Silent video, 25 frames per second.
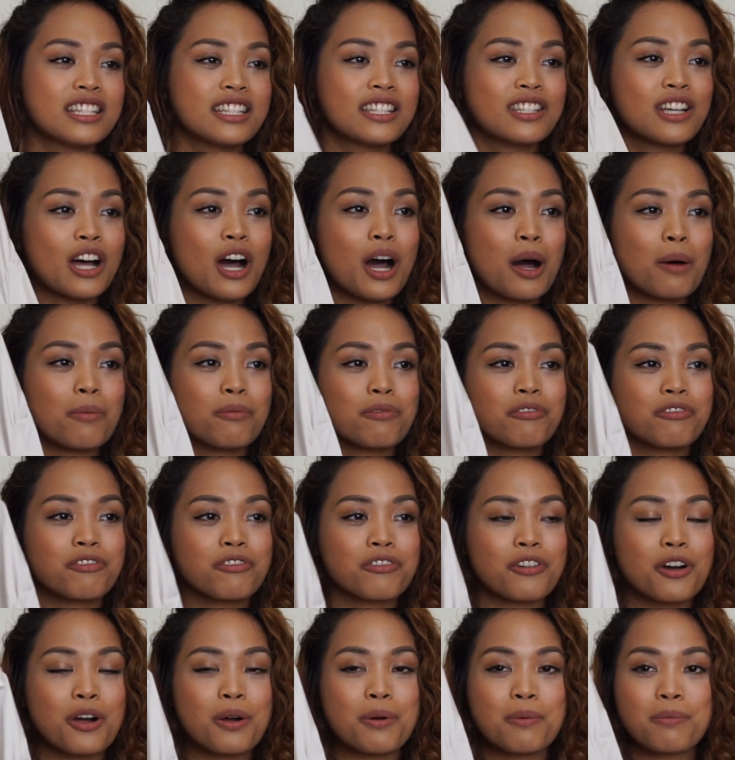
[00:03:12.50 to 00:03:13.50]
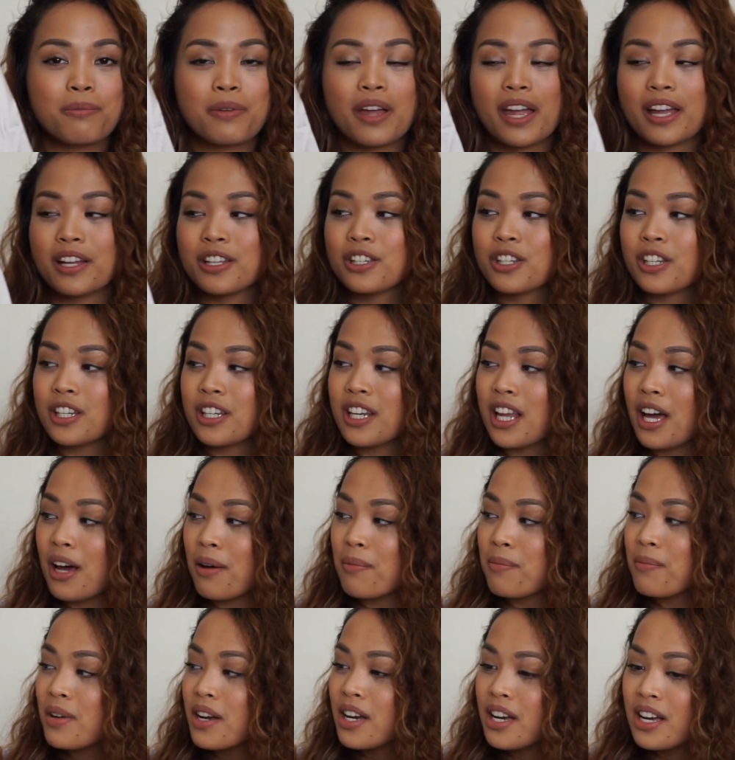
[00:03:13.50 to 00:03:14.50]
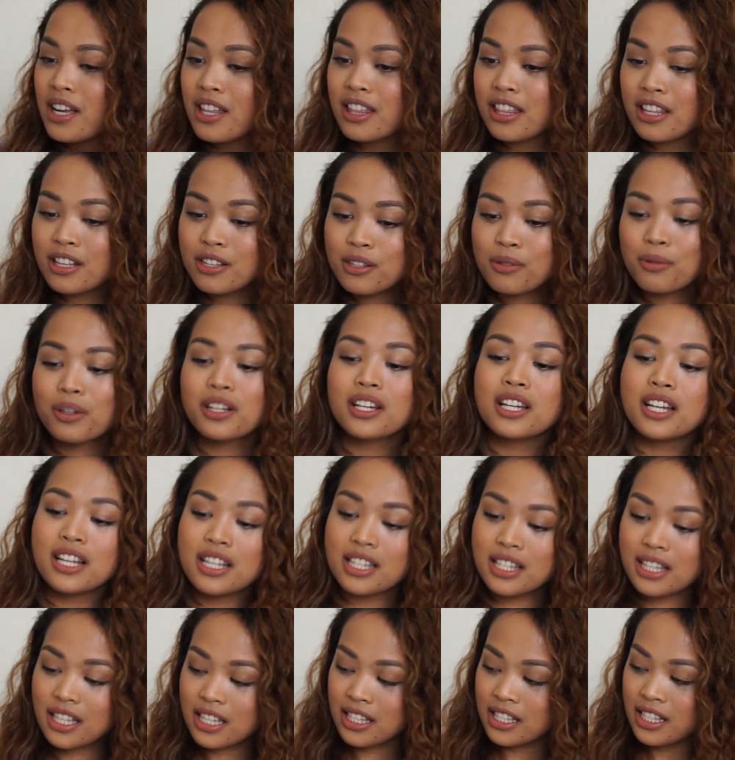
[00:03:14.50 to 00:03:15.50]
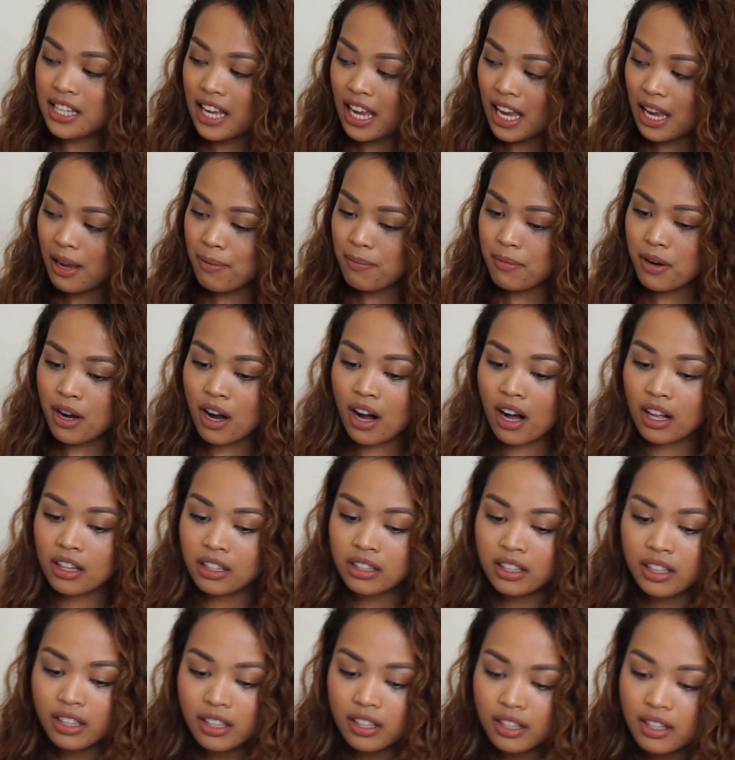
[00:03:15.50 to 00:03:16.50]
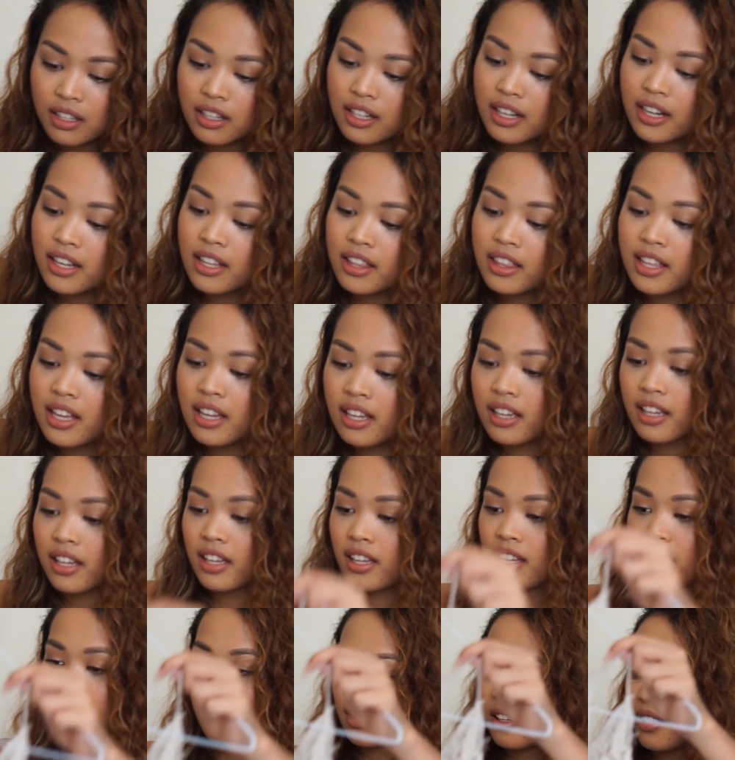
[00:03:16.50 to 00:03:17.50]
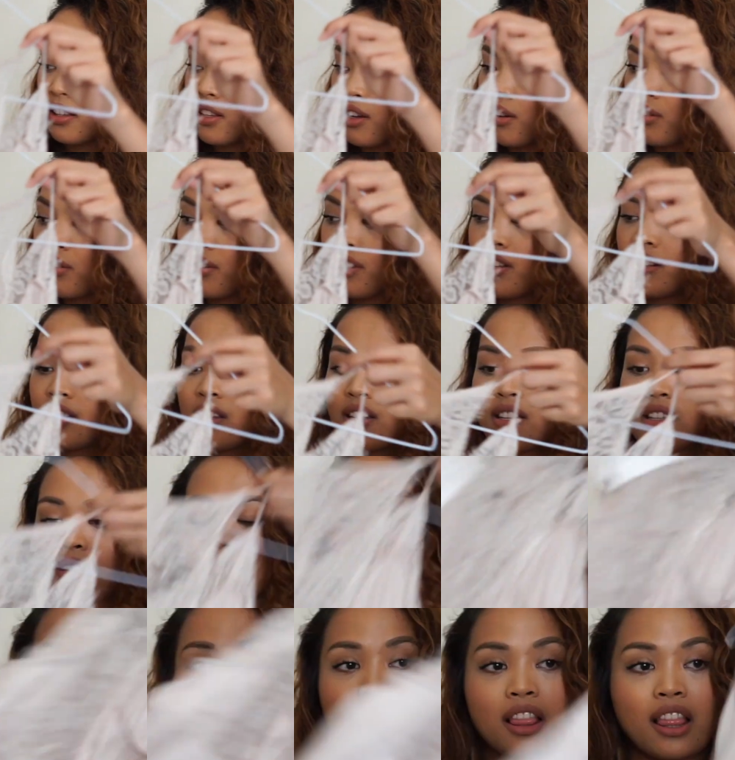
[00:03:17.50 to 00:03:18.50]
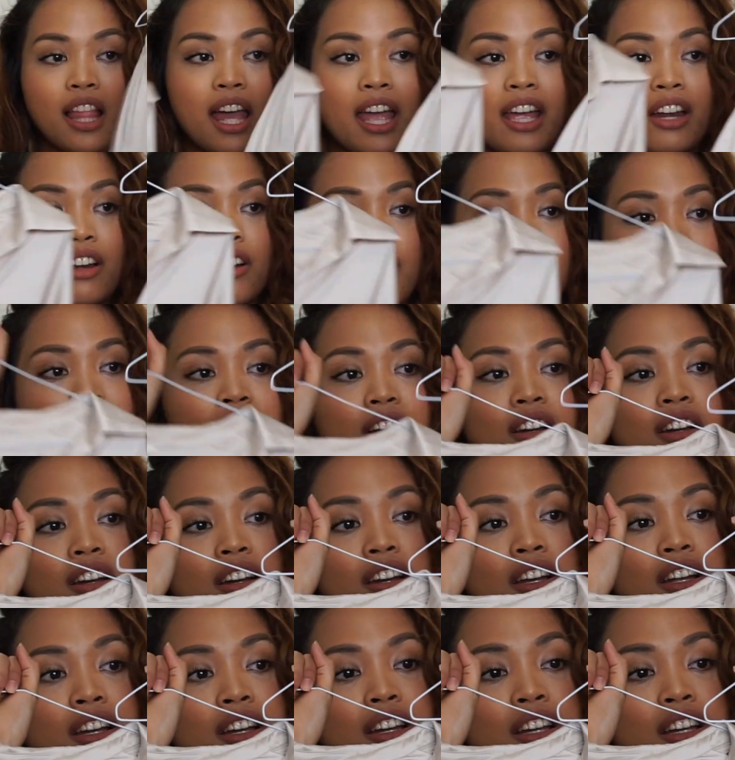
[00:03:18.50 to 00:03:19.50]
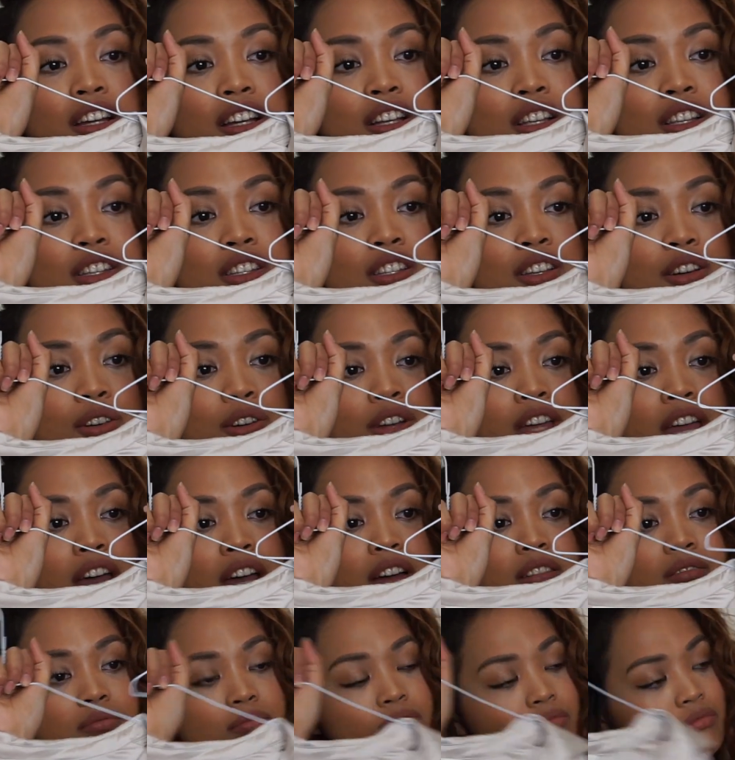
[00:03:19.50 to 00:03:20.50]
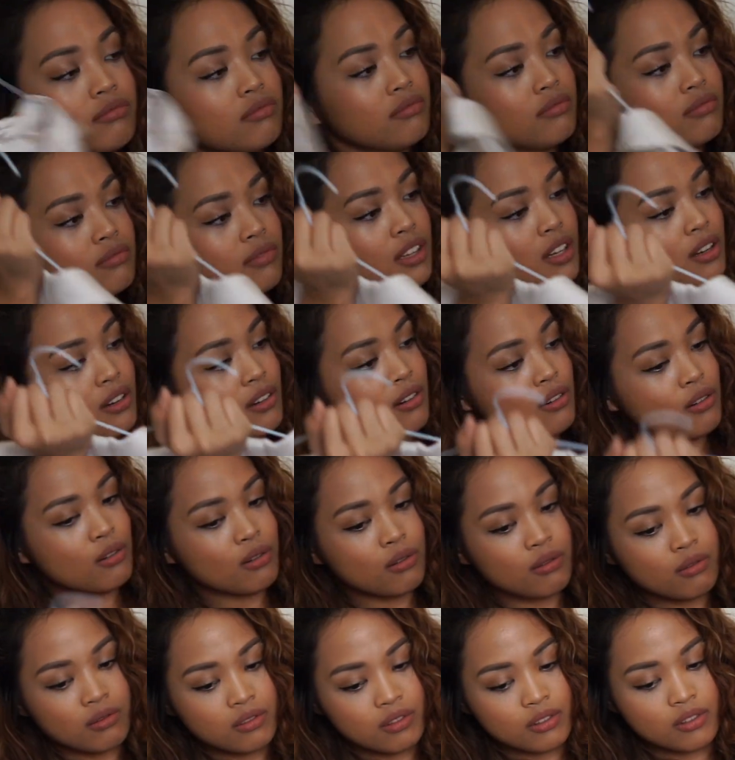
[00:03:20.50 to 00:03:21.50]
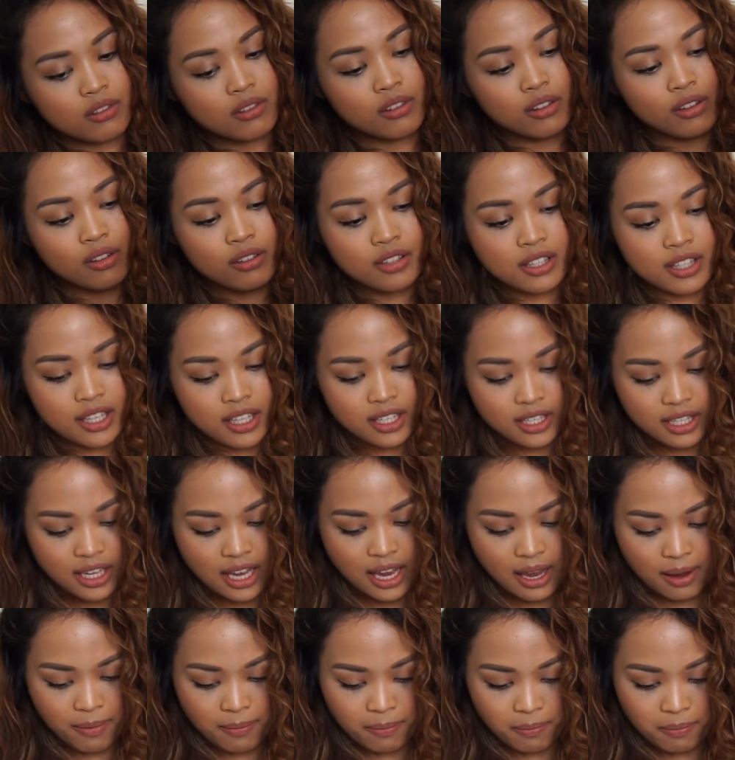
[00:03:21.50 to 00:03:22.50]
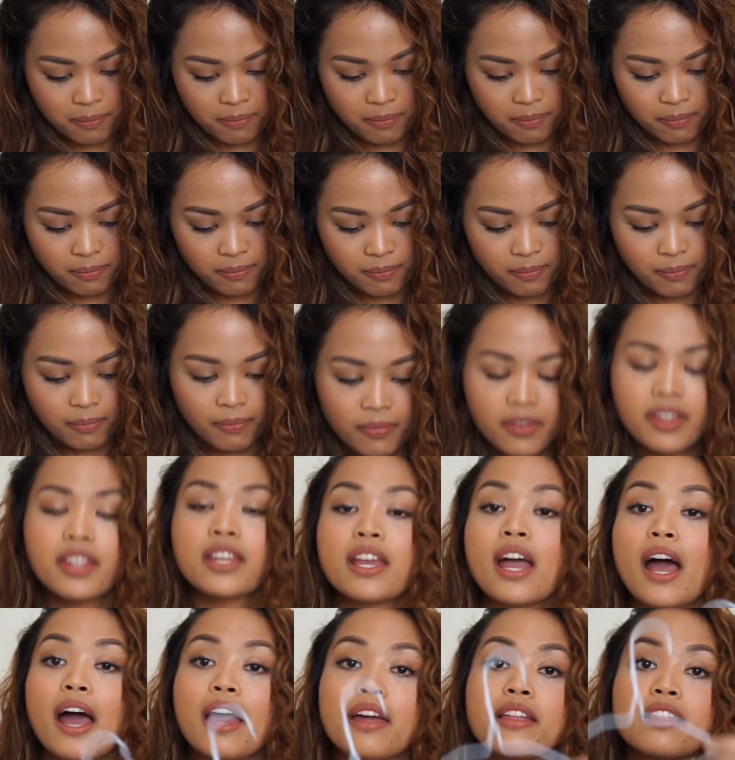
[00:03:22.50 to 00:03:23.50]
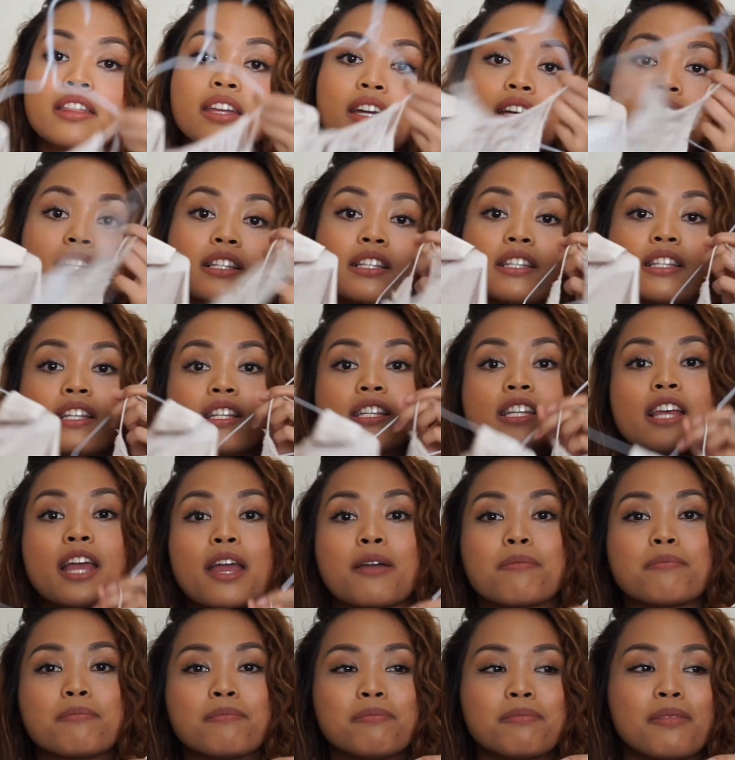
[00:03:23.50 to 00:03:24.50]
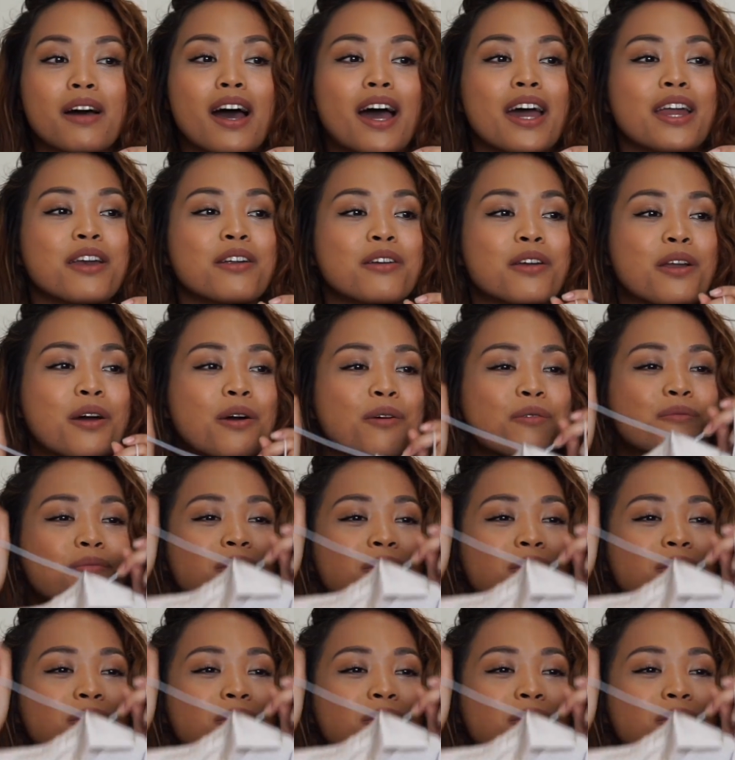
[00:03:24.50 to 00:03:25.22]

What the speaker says: top from H&M. This one has the same color, or I think, no, this is a bit lighter. So yeah, no, it's the same. Yeah, I think it's the same. I don't